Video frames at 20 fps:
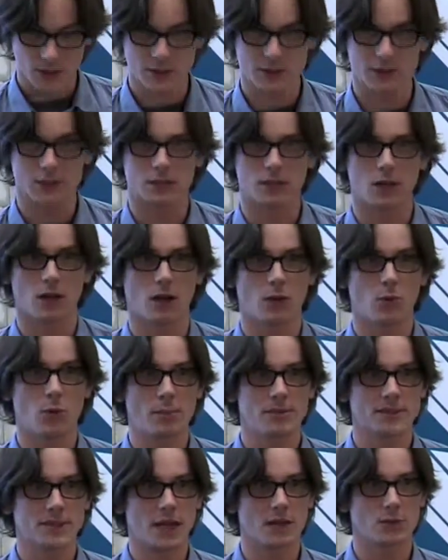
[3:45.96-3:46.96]
It's a
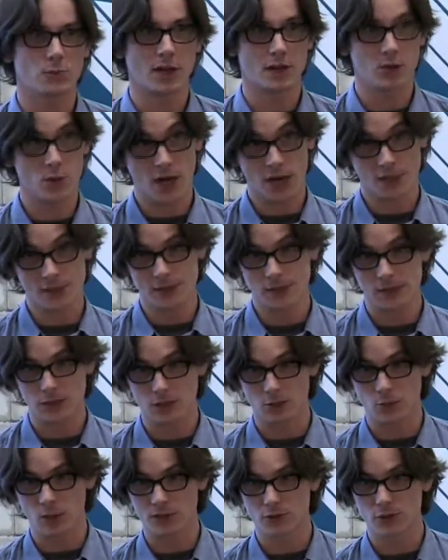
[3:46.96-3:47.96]
website where you can see
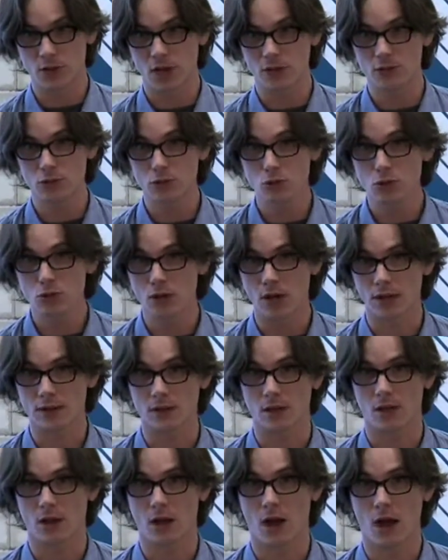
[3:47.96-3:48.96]
what you can do and
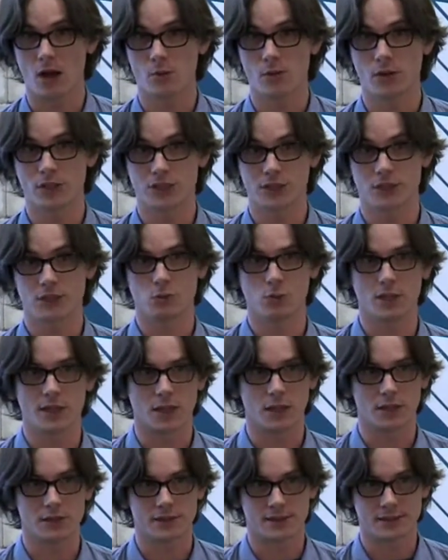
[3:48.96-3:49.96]
how much it would
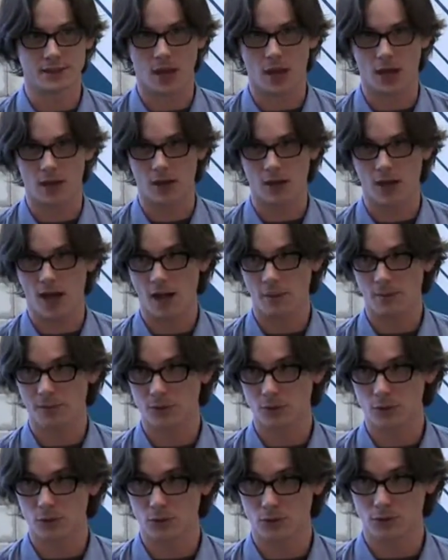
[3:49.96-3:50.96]
help
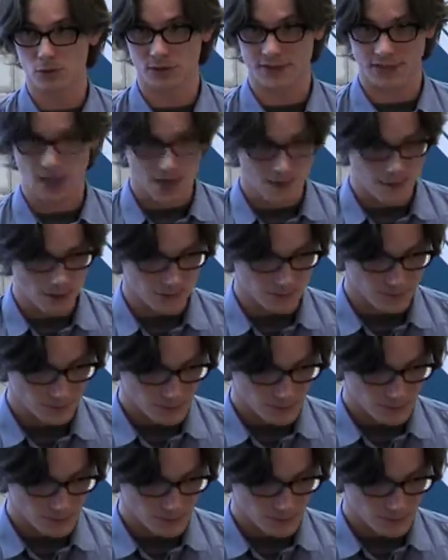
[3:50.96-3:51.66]
you to save.